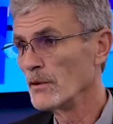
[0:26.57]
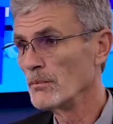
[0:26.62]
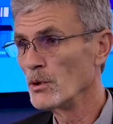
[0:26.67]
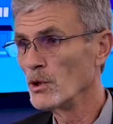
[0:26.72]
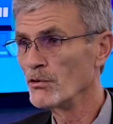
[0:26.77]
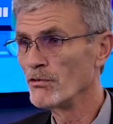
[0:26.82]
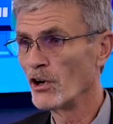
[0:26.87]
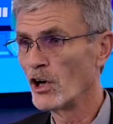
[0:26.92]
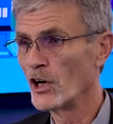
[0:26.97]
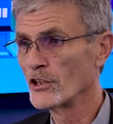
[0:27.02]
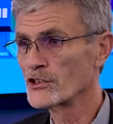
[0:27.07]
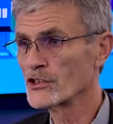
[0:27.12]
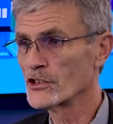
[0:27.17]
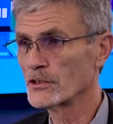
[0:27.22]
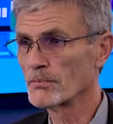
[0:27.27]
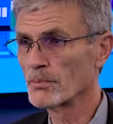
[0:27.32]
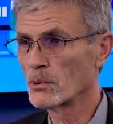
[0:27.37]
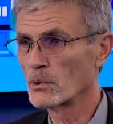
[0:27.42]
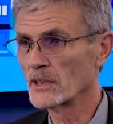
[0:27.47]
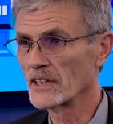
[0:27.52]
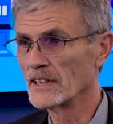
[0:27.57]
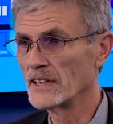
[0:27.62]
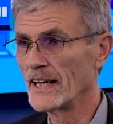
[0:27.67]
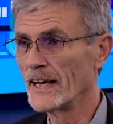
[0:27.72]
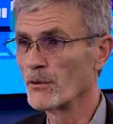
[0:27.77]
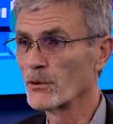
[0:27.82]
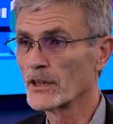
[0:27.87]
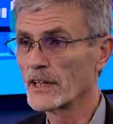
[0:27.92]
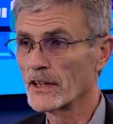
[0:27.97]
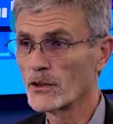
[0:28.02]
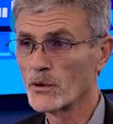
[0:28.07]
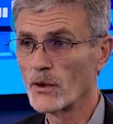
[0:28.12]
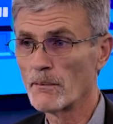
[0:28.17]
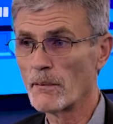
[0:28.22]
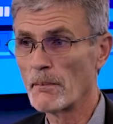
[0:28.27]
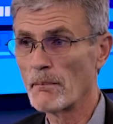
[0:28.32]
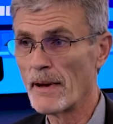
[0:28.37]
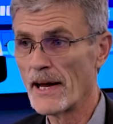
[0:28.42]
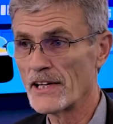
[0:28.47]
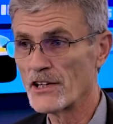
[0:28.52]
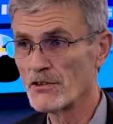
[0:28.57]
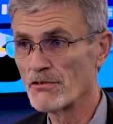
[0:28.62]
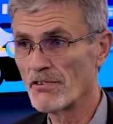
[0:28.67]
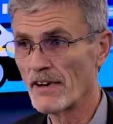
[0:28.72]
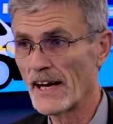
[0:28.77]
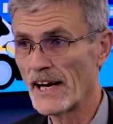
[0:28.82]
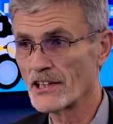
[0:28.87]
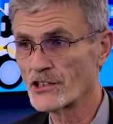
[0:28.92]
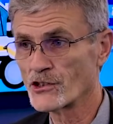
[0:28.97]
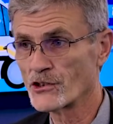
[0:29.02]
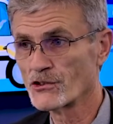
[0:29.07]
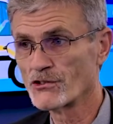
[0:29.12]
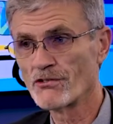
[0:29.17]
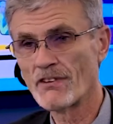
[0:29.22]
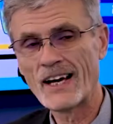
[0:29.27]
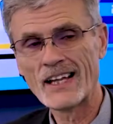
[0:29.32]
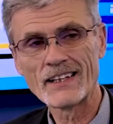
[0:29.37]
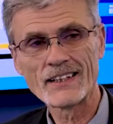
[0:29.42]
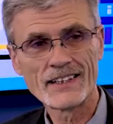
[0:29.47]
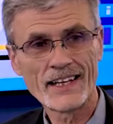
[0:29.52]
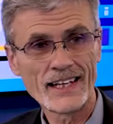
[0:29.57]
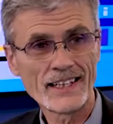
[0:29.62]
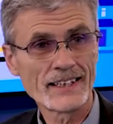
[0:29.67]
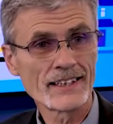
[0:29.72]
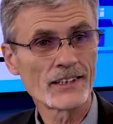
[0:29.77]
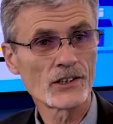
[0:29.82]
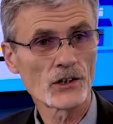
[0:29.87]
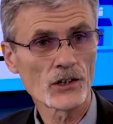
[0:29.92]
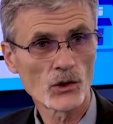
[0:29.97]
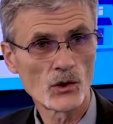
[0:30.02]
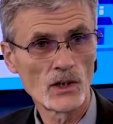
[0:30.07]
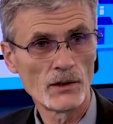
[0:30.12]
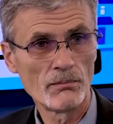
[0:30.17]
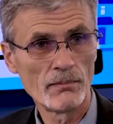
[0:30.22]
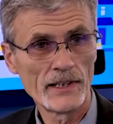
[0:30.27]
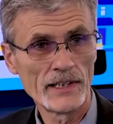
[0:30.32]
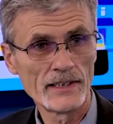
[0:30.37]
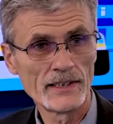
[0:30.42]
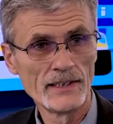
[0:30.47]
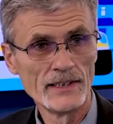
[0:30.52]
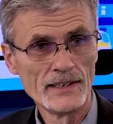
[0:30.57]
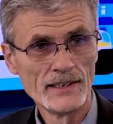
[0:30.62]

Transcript: move on to supporting the network equipment manufacturers, validating their equipment.